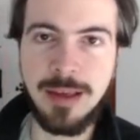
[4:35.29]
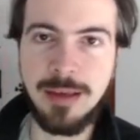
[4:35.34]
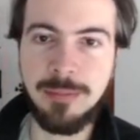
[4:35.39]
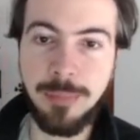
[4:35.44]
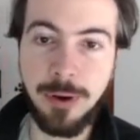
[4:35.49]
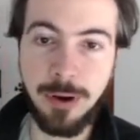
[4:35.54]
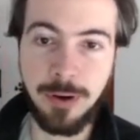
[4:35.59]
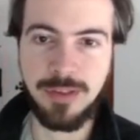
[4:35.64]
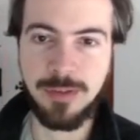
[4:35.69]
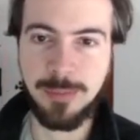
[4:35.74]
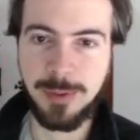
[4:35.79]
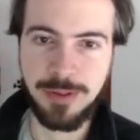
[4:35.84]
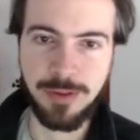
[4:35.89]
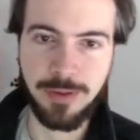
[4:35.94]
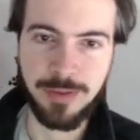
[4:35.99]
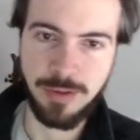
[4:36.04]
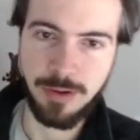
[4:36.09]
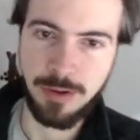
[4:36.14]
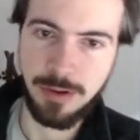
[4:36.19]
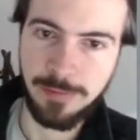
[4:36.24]
impossible
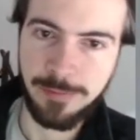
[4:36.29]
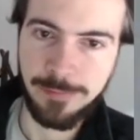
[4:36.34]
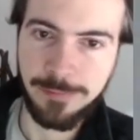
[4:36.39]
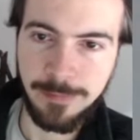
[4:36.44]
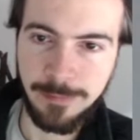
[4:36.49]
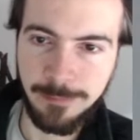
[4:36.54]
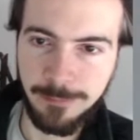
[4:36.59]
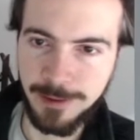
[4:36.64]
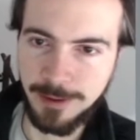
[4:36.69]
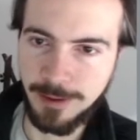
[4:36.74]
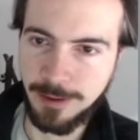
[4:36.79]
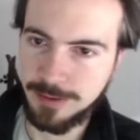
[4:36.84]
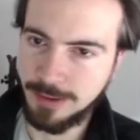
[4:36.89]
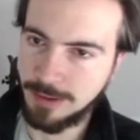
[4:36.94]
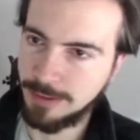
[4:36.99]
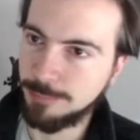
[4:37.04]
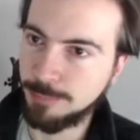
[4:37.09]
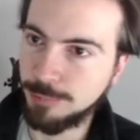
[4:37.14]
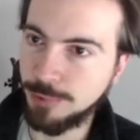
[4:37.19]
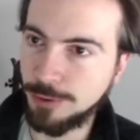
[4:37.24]
to solve without
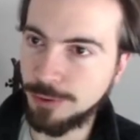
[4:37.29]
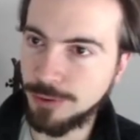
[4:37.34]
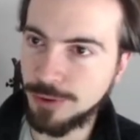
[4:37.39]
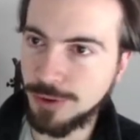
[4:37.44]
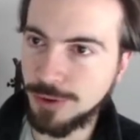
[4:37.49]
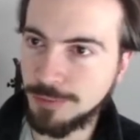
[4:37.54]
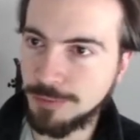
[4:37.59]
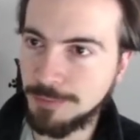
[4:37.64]
this approach.